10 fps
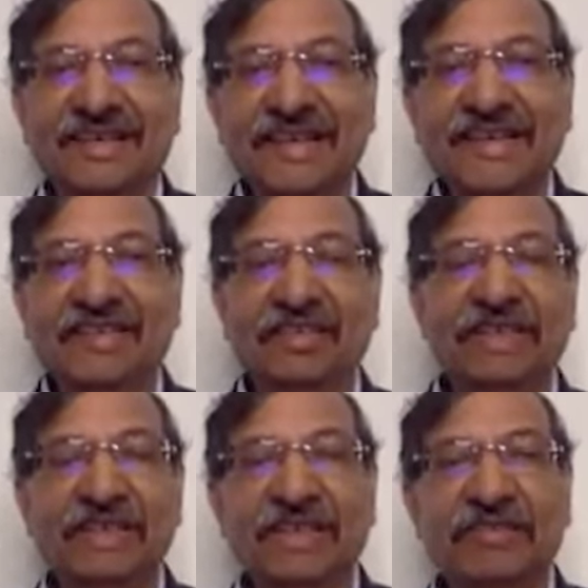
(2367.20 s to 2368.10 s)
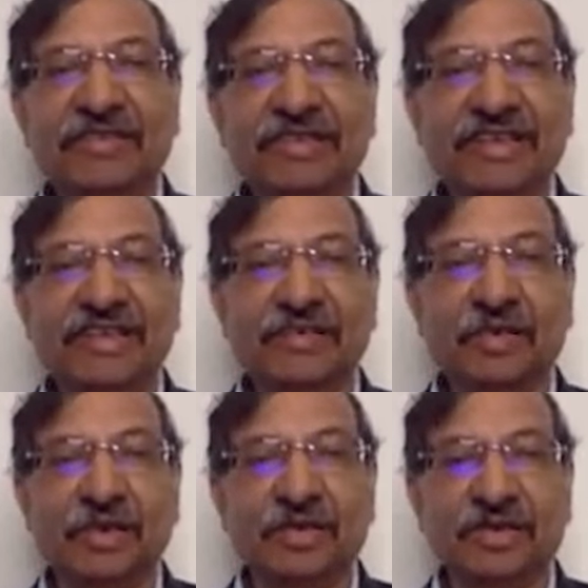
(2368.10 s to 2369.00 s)
and write everywhere in the
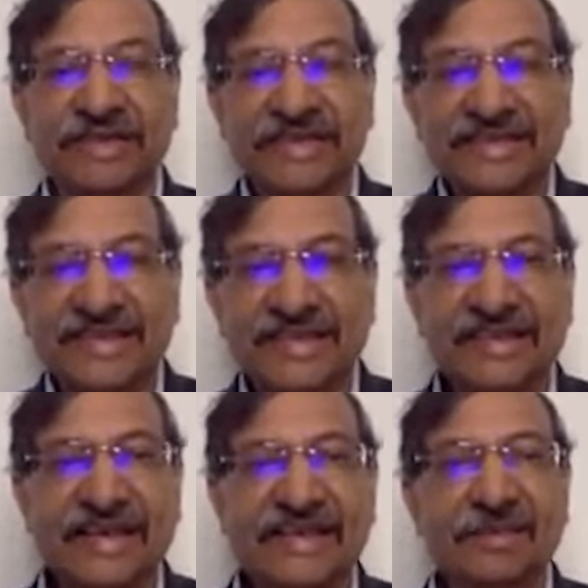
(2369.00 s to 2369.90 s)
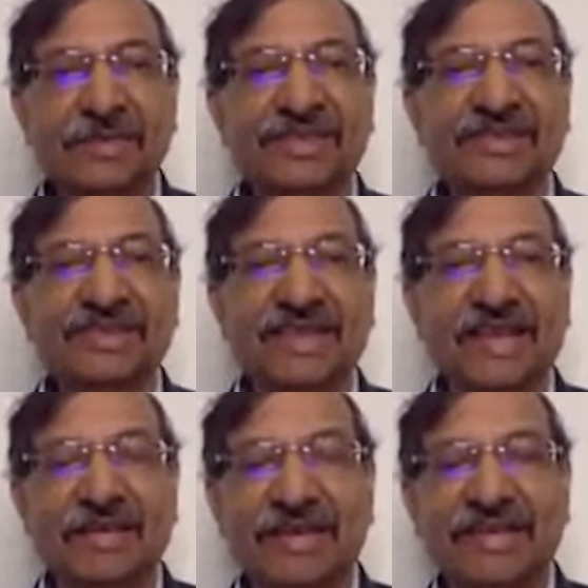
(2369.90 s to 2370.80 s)
wall. Your desks are writable.
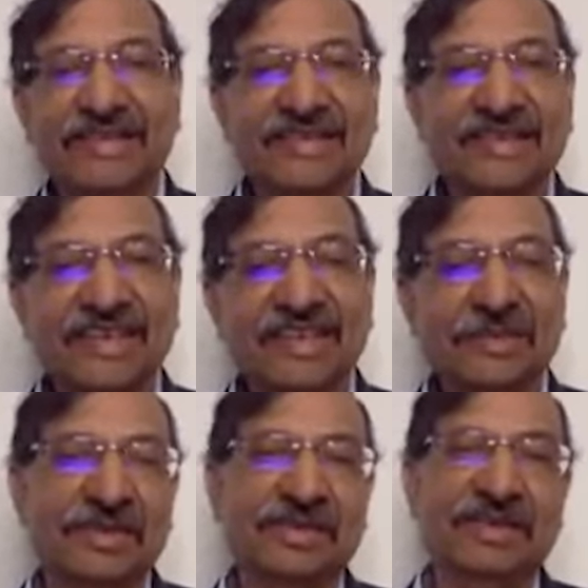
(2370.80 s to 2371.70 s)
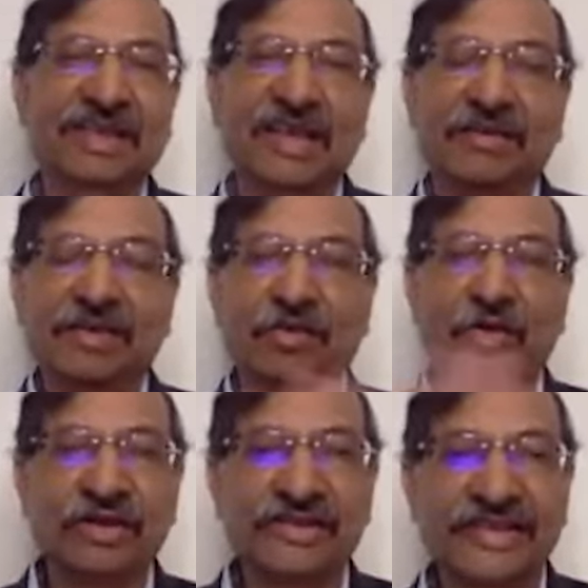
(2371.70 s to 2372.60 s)
Every desk is writable. Every
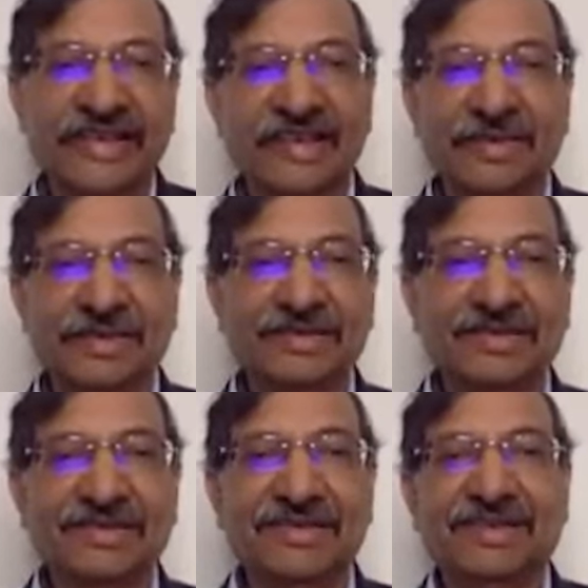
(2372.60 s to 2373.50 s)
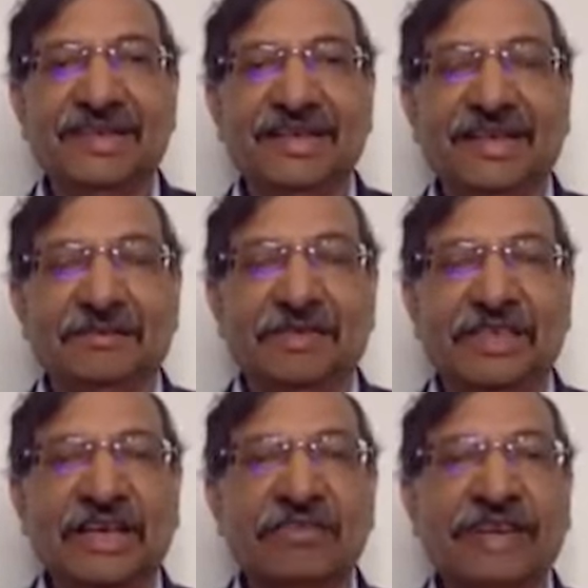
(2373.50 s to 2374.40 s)
wall is writable.
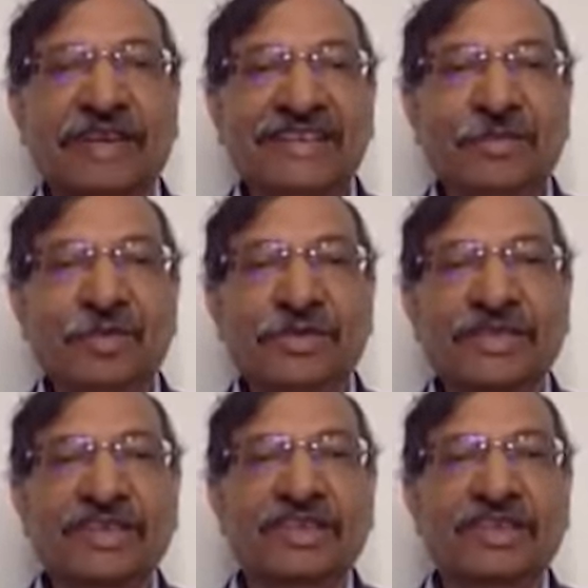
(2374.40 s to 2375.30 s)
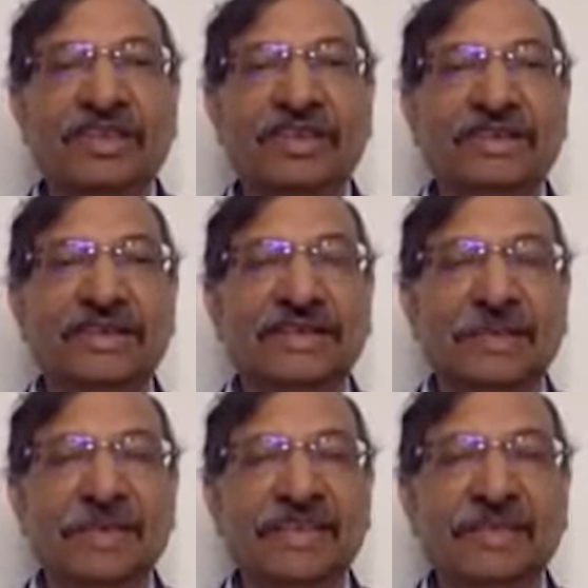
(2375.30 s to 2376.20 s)
Our whiteboards are not
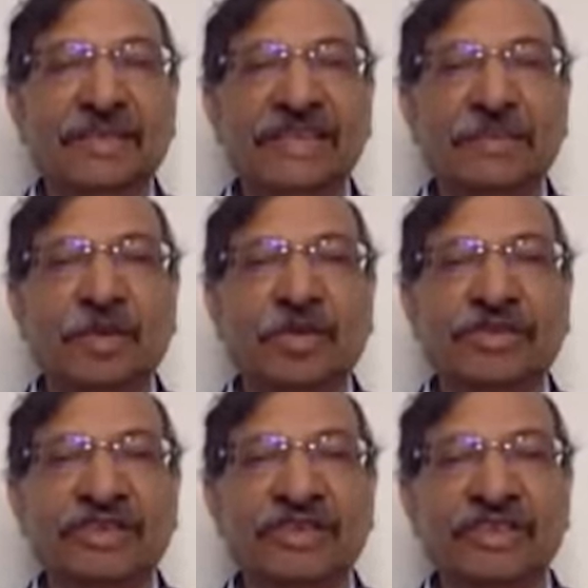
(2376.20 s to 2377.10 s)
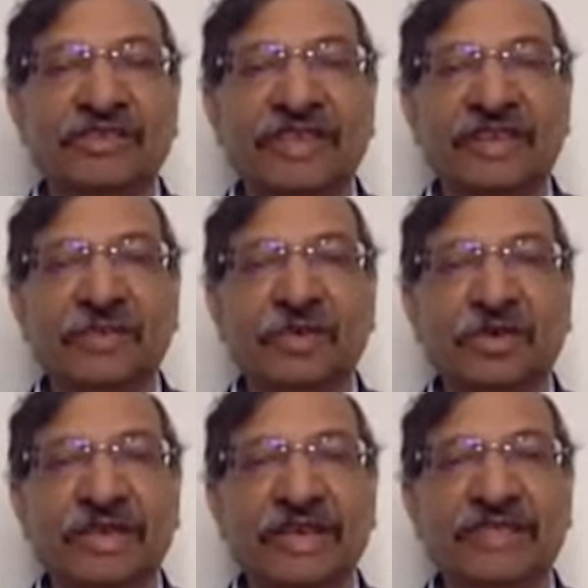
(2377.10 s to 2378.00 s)
limited by the boundaries of the
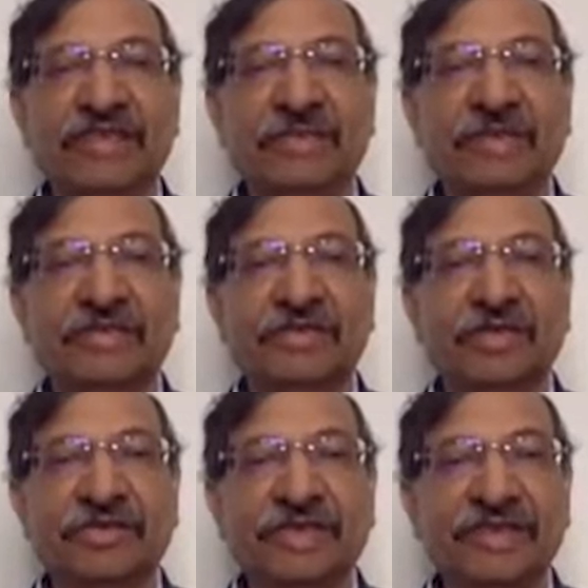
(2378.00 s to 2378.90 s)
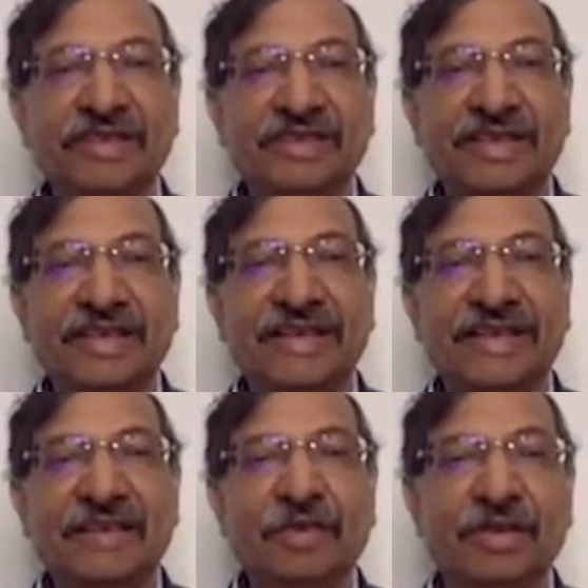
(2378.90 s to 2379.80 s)
whiteboard called 8 feet by 4 feet. Our
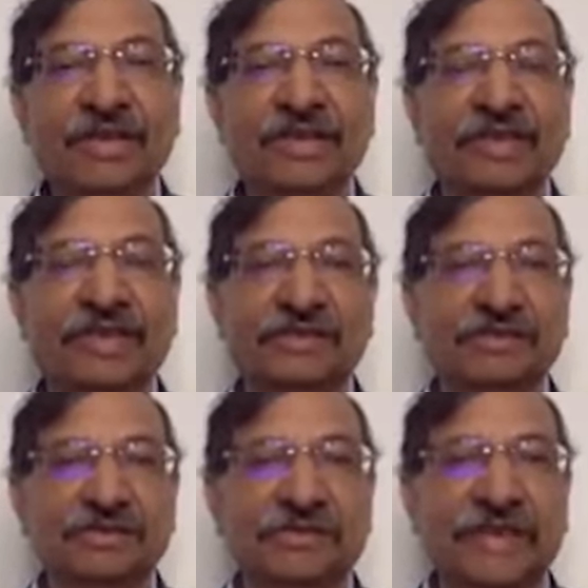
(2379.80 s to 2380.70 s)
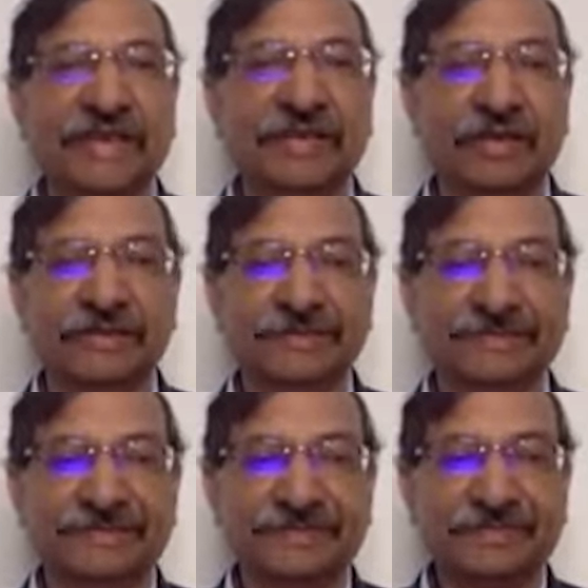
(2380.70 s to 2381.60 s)
entire wall is a white wall.